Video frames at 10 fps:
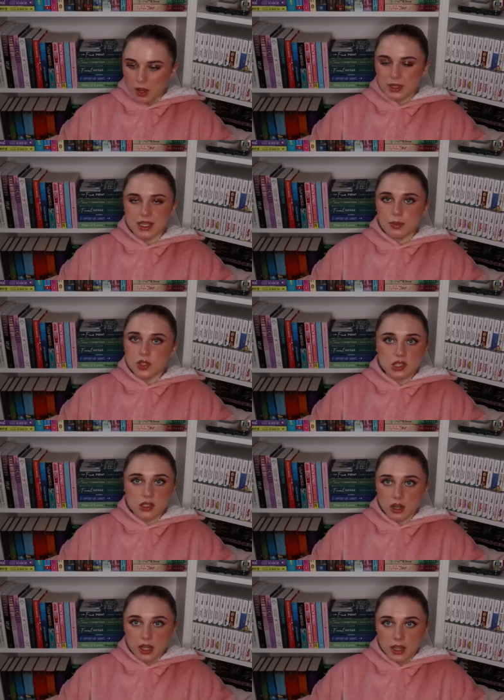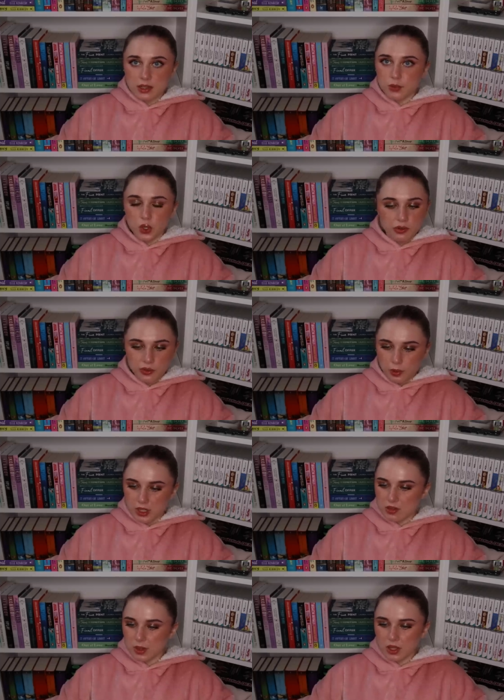I um, mean, it's absolutely stunning. It's beautiful, but it
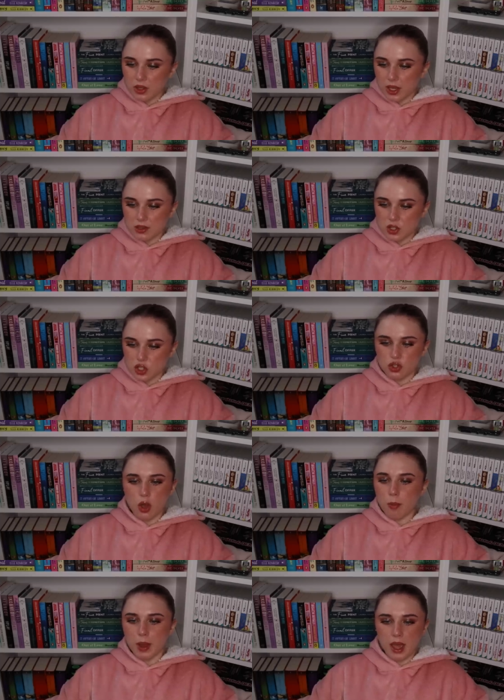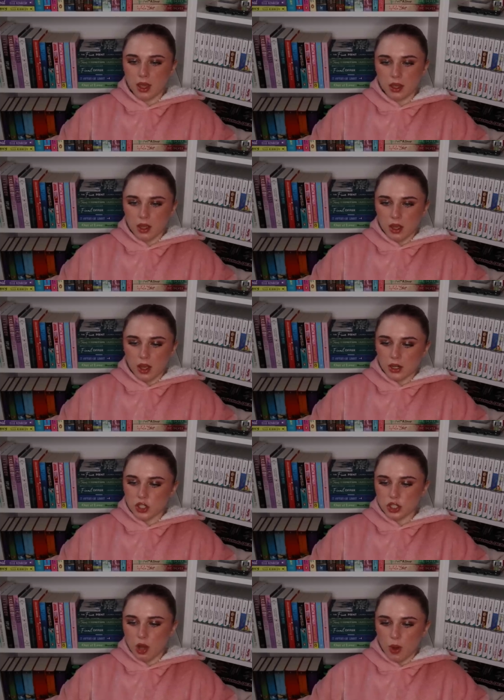doesn't mean that you get to just not pay and
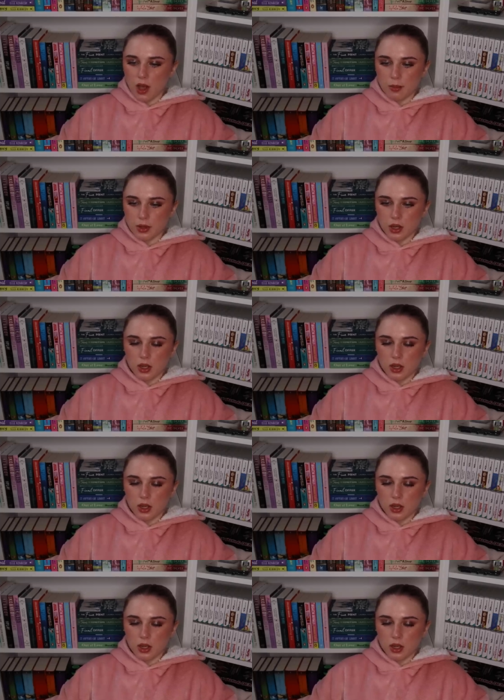show up